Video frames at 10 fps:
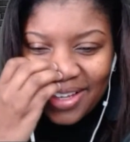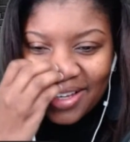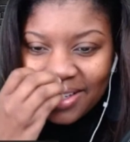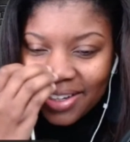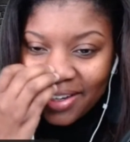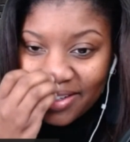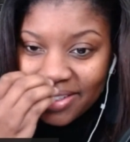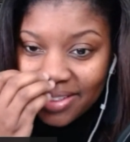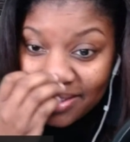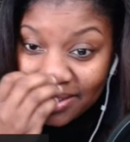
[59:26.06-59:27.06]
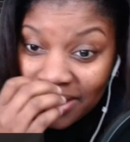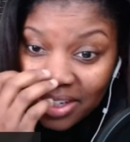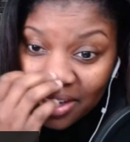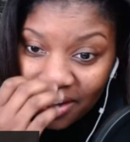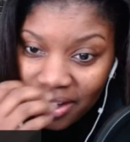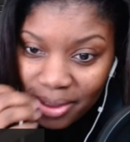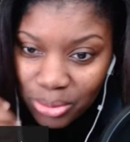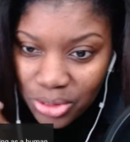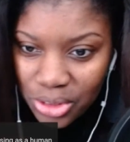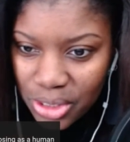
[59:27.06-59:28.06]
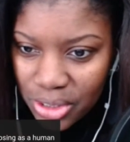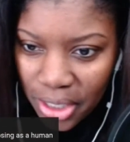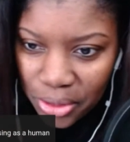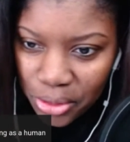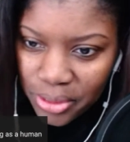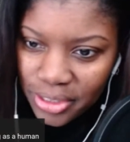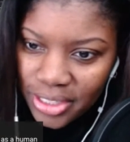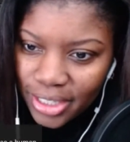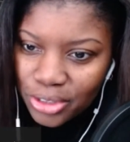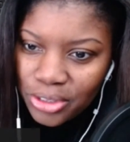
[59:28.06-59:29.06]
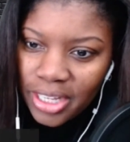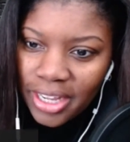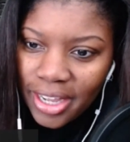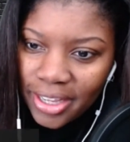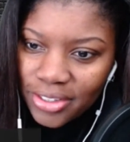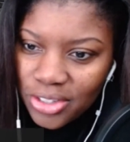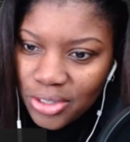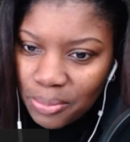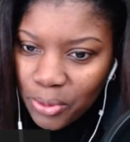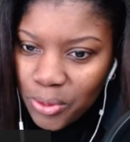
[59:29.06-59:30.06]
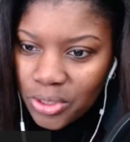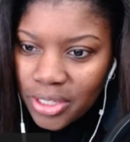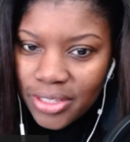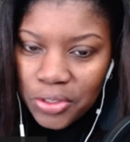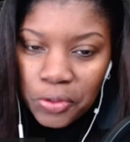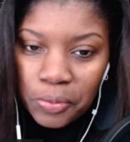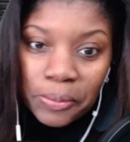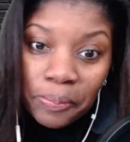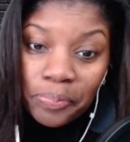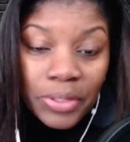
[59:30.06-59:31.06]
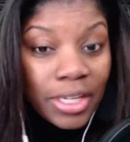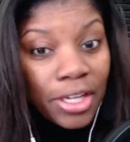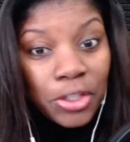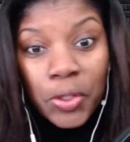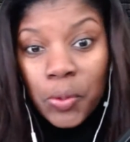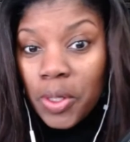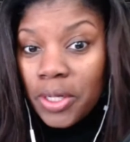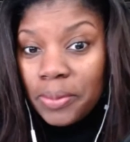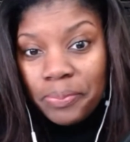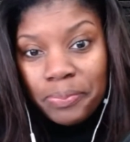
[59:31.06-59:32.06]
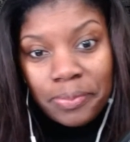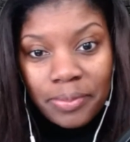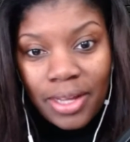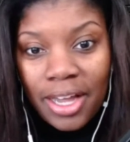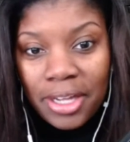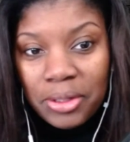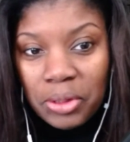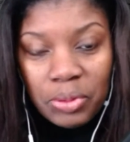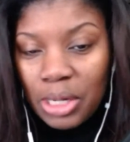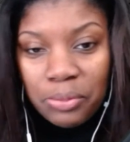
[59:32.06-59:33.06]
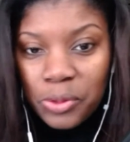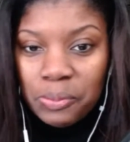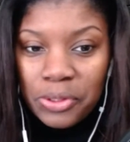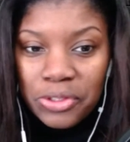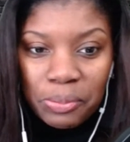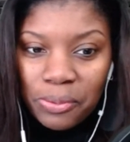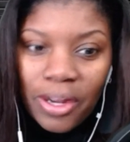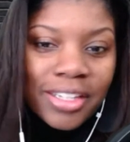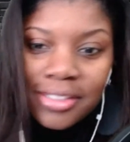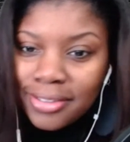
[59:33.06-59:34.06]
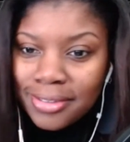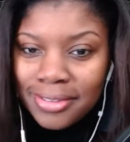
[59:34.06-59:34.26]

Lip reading: Nice. You said Tyler Durden is actually an AI system posing as a human. You know what? I wouldn't be surprised.